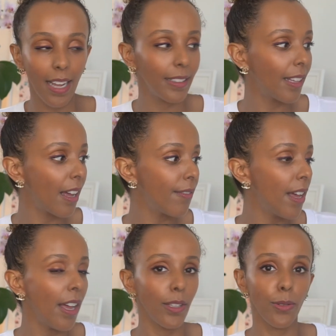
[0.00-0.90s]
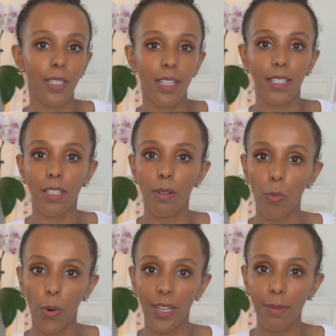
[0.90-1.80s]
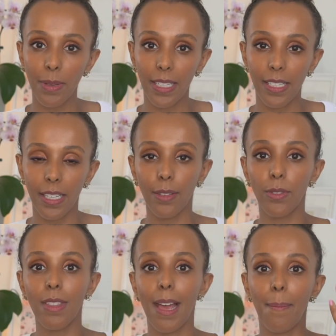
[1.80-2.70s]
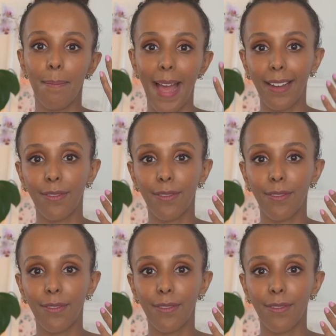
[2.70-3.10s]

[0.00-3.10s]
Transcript: I love using this in the morning because it gives you that matte